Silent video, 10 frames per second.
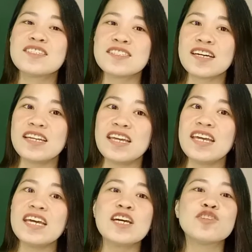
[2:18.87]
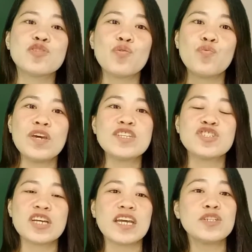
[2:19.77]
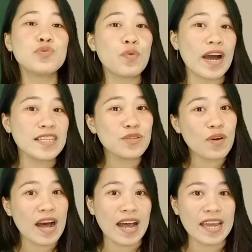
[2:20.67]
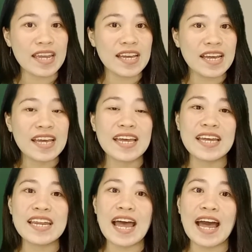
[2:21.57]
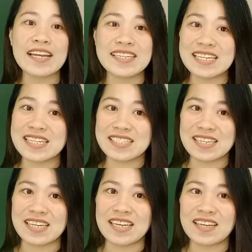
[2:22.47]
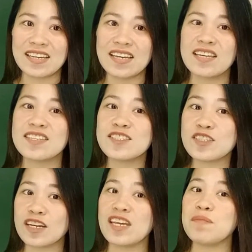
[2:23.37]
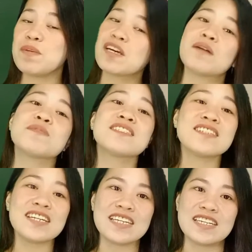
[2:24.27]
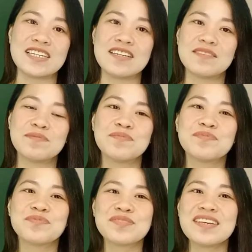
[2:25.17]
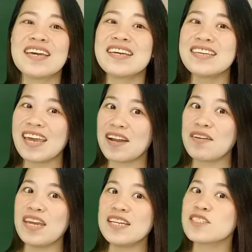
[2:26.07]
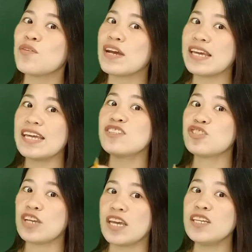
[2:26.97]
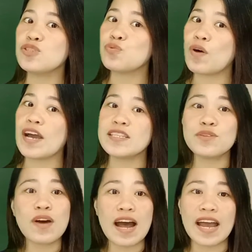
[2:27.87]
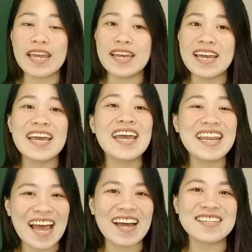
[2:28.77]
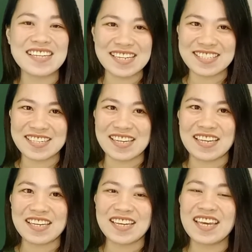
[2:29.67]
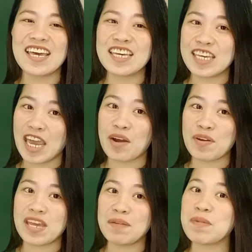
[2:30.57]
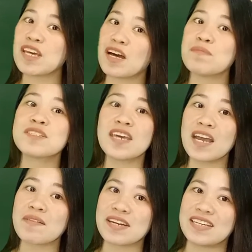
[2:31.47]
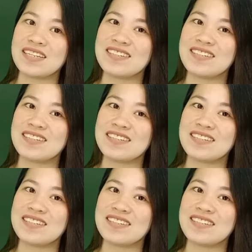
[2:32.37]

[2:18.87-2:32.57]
Study, so we change Y to I and add ED. Study becomes studied. Carry, so again change Y to I and add ED. Carry becomes carried.